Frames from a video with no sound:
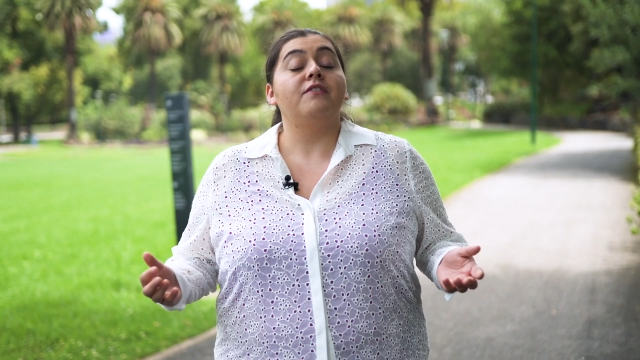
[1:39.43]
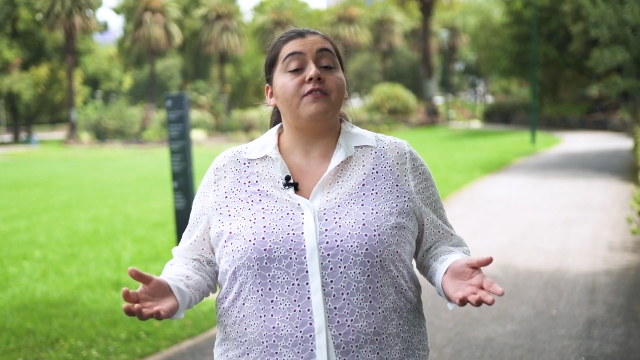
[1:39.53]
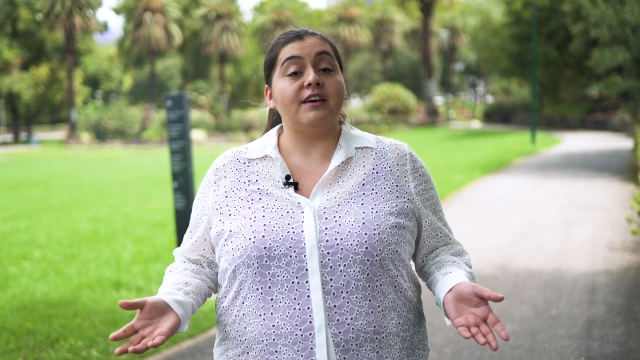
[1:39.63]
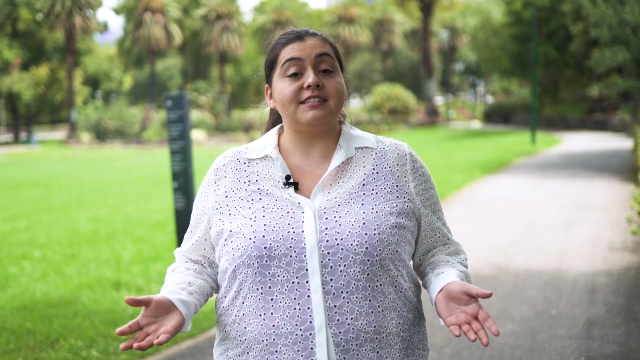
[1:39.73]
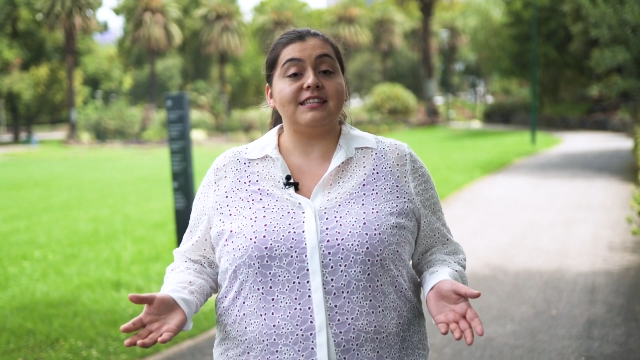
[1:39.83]

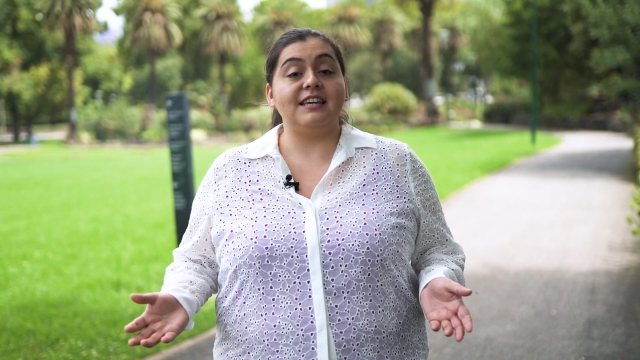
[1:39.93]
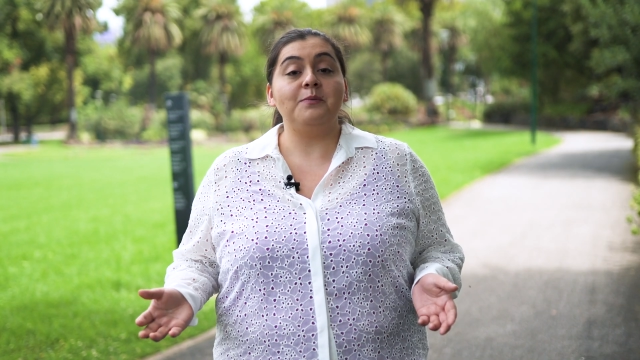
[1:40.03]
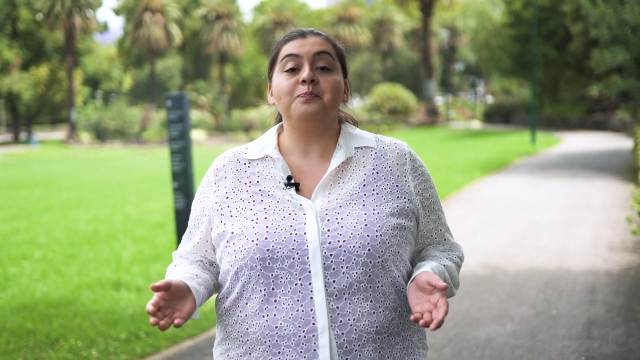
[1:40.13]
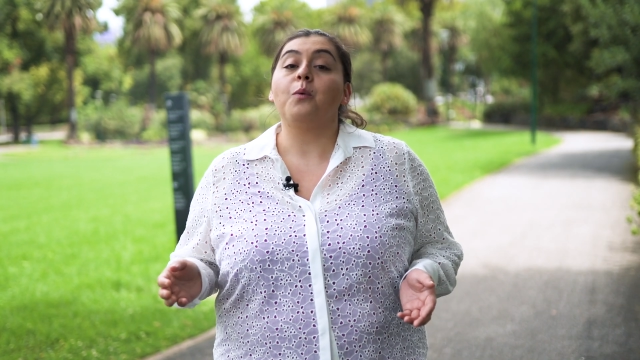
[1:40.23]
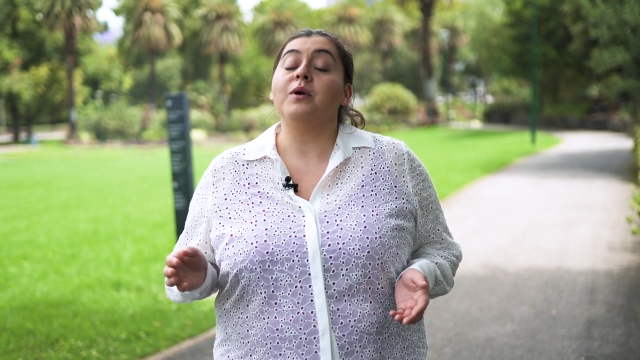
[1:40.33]
Firstly,
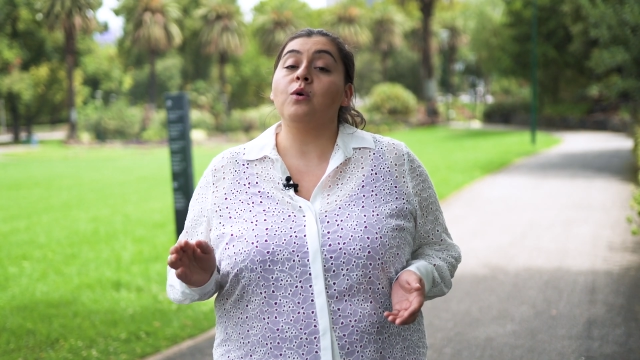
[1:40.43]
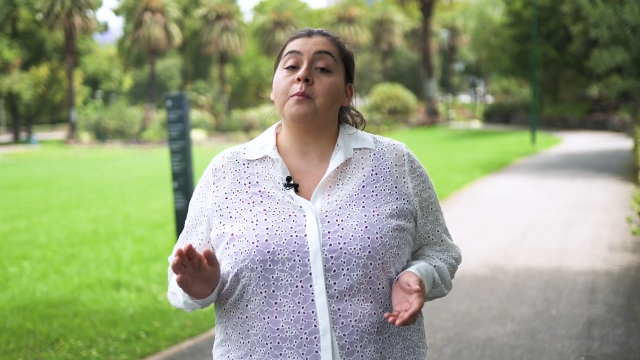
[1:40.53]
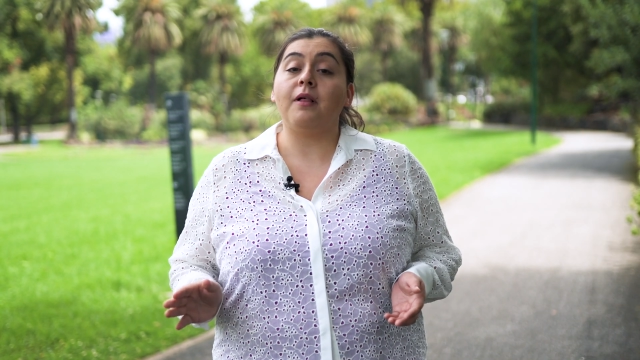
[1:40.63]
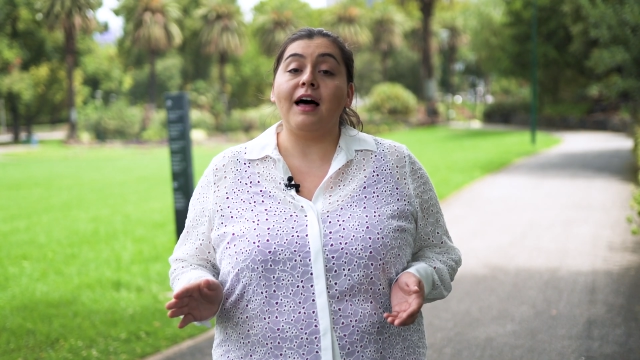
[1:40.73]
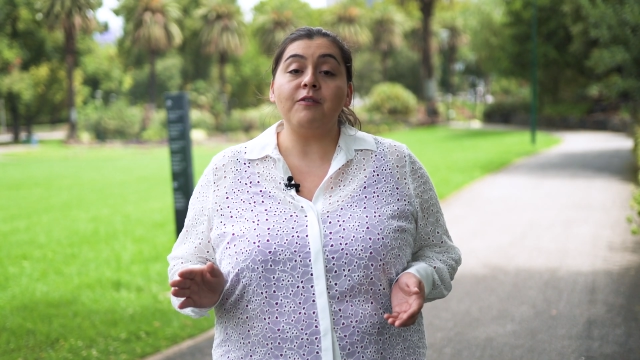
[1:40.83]
when you
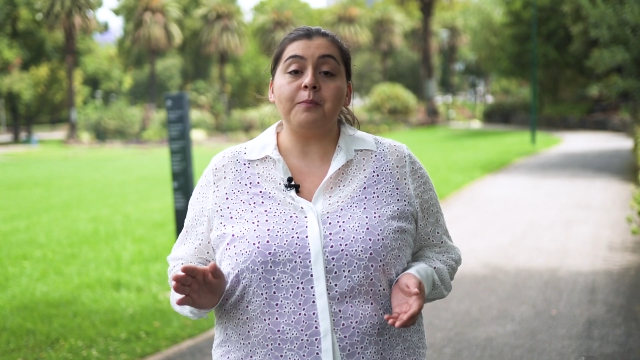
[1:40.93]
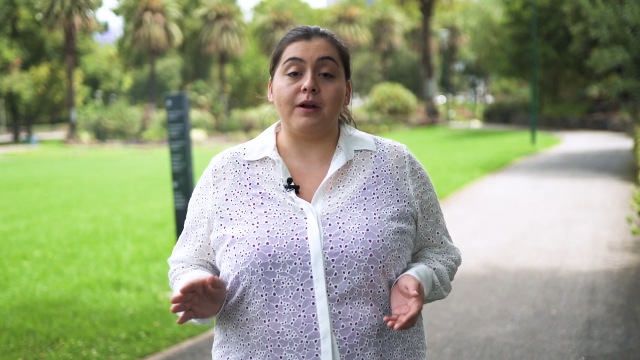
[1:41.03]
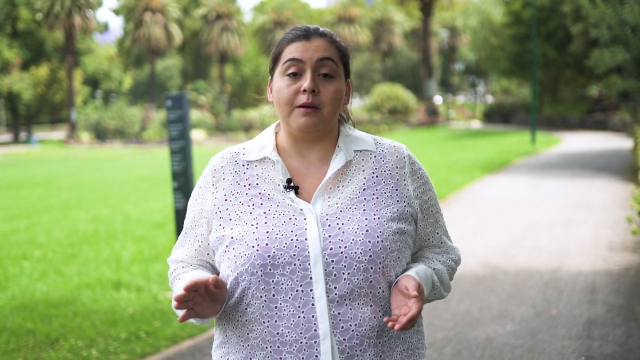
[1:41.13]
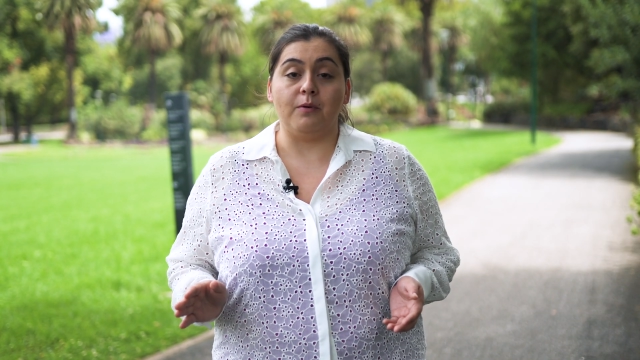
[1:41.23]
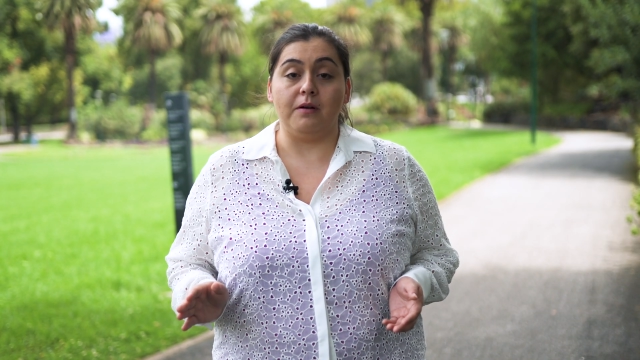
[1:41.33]
apply for
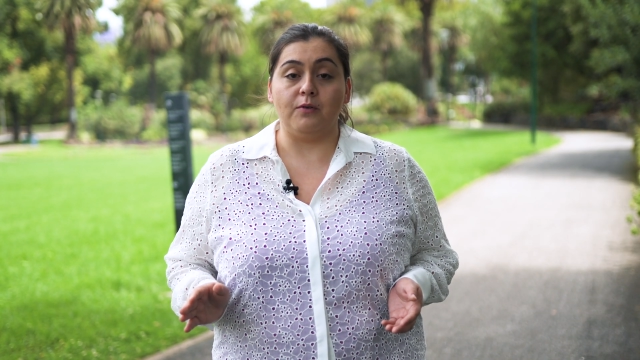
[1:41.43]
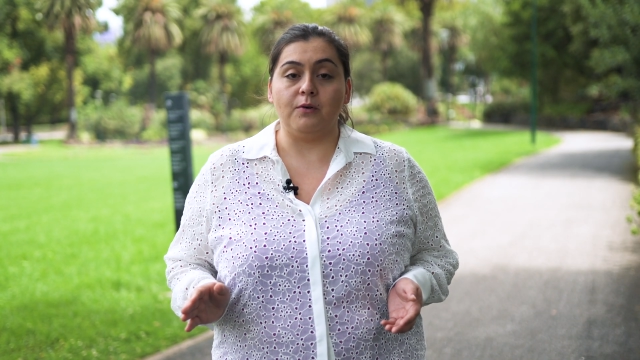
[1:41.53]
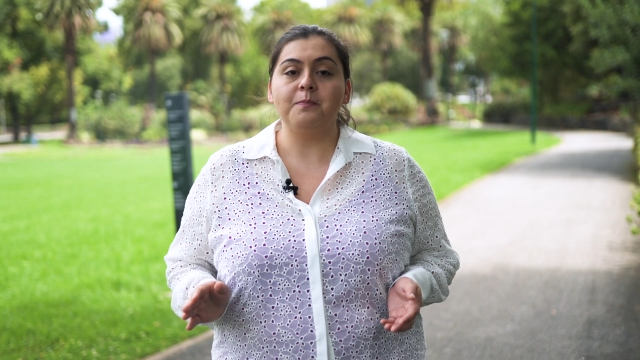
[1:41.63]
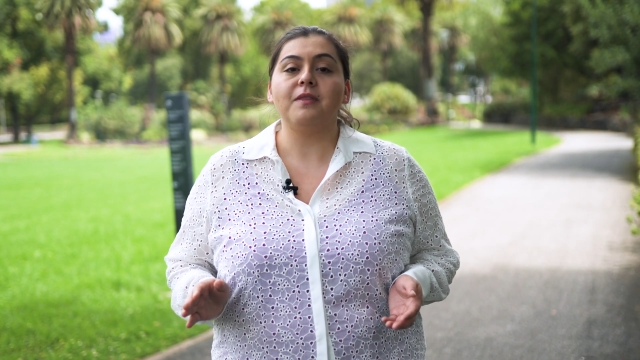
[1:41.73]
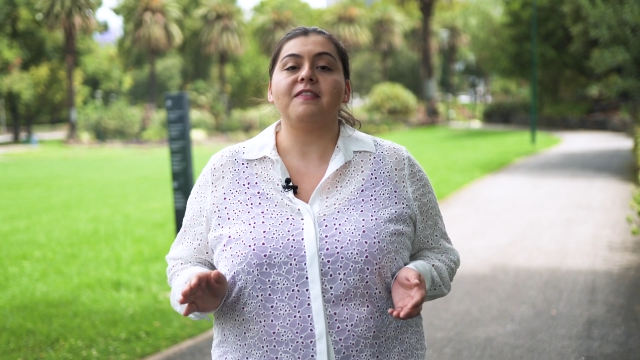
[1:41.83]
pre-approval,